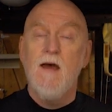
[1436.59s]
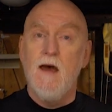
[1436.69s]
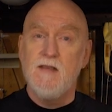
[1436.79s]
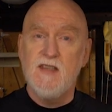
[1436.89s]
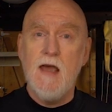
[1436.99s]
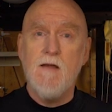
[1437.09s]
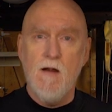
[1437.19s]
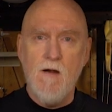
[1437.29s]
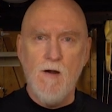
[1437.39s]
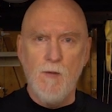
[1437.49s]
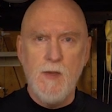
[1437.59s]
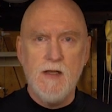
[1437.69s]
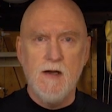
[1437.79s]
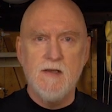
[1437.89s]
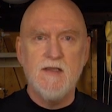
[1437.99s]
I say her
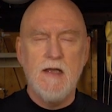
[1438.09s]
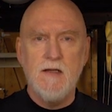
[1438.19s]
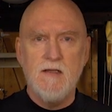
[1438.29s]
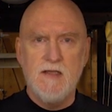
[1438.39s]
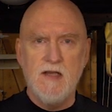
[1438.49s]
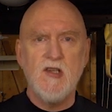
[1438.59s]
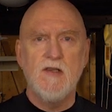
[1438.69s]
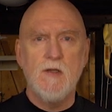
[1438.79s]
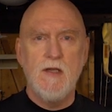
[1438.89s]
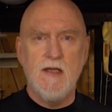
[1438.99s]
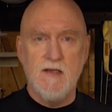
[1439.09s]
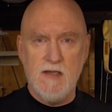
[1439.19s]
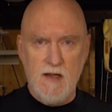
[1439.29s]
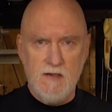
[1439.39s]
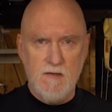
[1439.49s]
because in addition to the
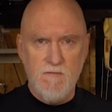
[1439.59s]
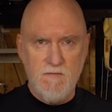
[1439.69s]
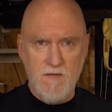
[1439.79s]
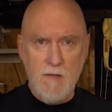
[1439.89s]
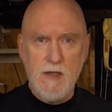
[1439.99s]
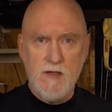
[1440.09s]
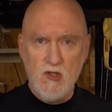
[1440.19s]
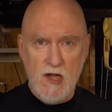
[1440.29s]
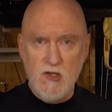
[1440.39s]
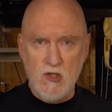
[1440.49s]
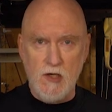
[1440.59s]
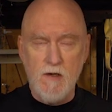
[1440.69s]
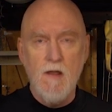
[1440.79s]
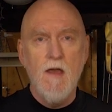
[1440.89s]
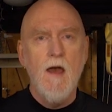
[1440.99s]
intended feminine
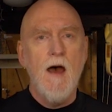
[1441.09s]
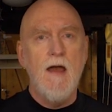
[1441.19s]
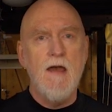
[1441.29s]
gesture, I